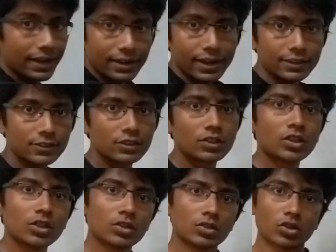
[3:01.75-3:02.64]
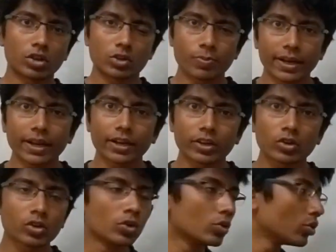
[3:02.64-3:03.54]
end index. So you're splitting
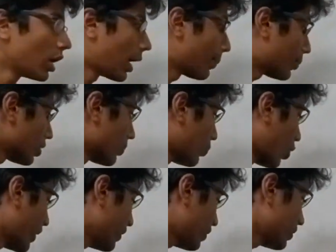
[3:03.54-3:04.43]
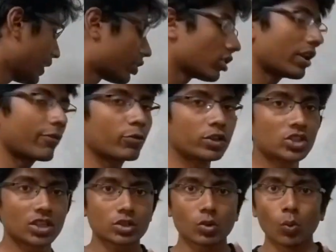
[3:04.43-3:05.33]
into 2 up to the point that you're left
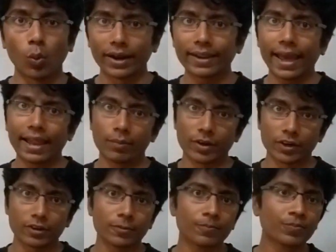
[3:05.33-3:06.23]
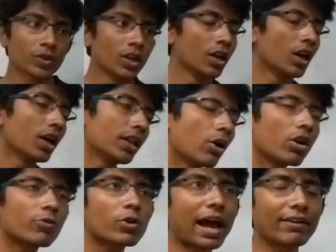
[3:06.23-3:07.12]
with just one element. Now,
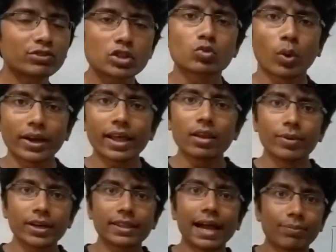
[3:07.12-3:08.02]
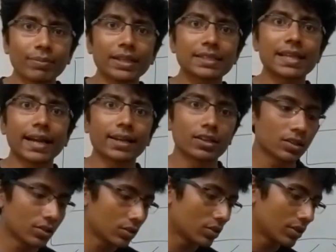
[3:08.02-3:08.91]
if you have just one element, that means that
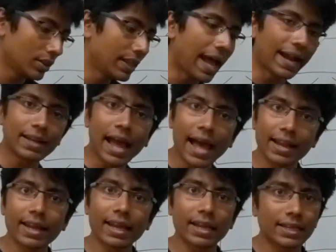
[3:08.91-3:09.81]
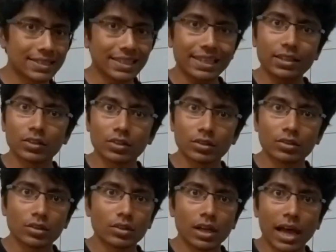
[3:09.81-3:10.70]
that array is either
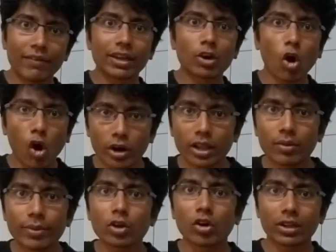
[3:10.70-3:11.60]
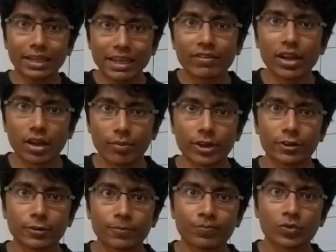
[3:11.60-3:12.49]
having an odd element or an even element.
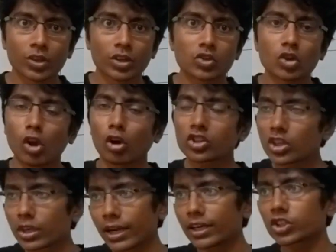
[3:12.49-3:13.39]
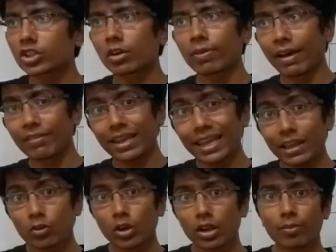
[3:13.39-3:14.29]
So the original condition of having
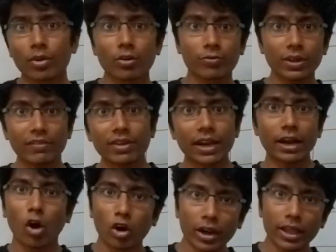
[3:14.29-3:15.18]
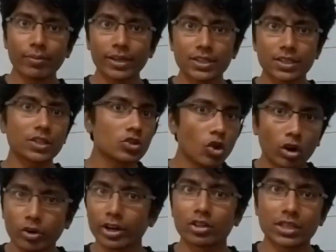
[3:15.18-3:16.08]
equal number of even and odd elements is
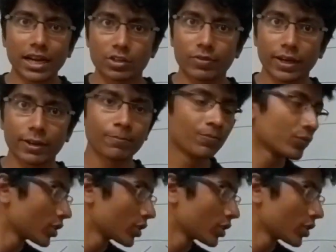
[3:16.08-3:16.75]
not going to satisfy.